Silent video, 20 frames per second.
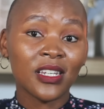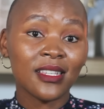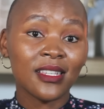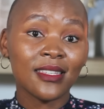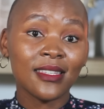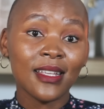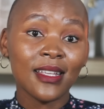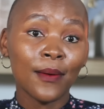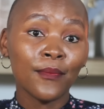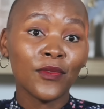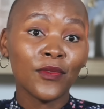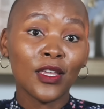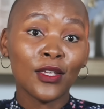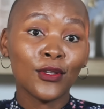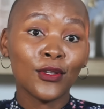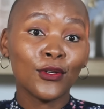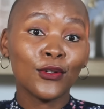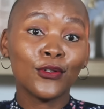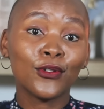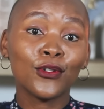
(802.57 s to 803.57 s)
is
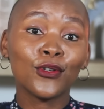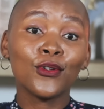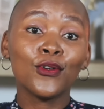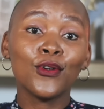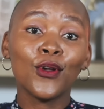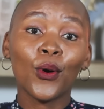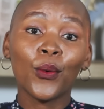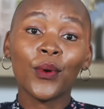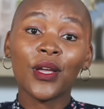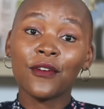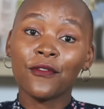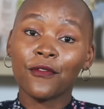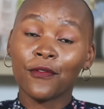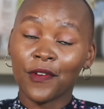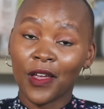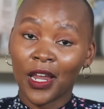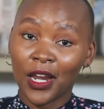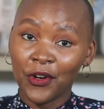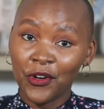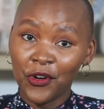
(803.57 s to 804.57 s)
something you do knowing
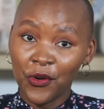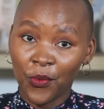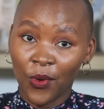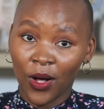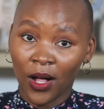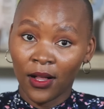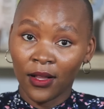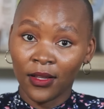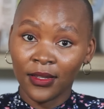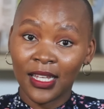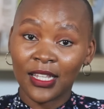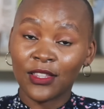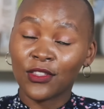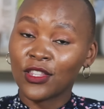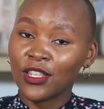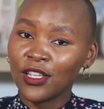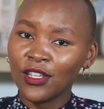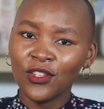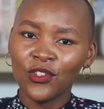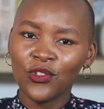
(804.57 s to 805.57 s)
very well
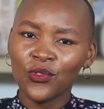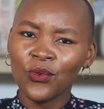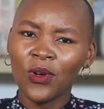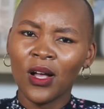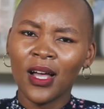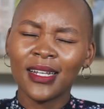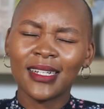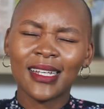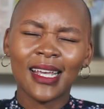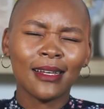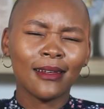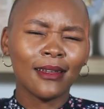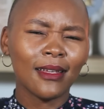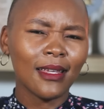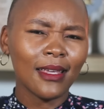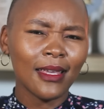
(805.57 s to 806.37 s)
that this ride can